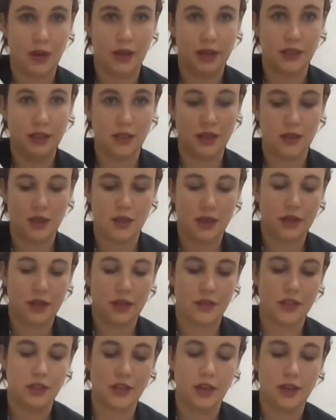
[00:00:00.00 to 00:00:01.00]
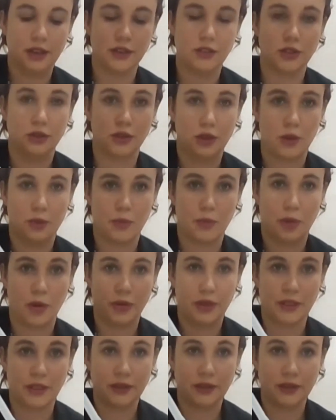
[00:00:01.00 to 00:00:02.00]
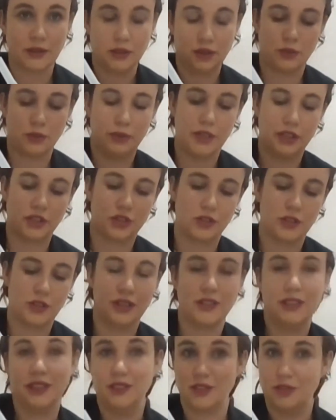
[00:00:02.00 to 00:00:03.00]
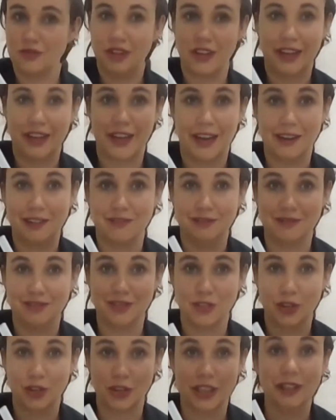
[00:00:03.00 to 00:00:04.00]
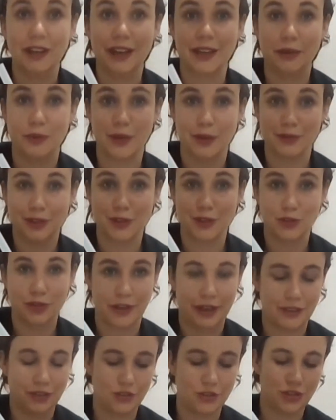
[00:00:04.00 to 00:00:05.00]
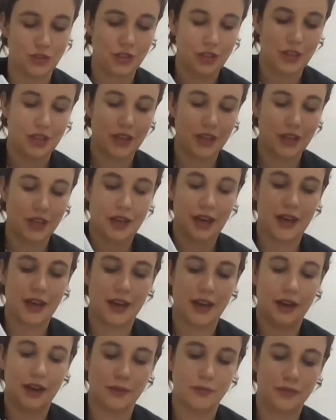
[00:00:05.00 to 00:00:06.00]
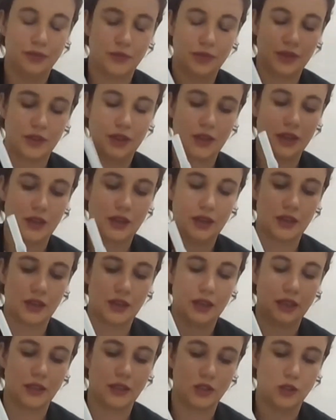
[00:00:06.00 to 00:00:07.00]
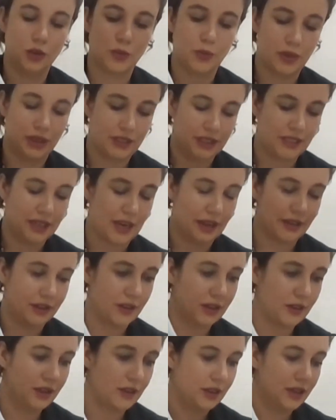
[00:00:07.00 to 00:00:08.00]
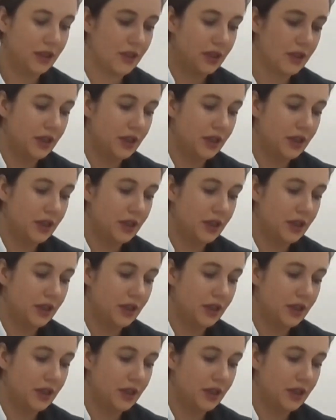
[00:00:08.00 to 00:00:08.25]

on the nozzle component, which is, again, looking like a bit of a syringe, to put it together.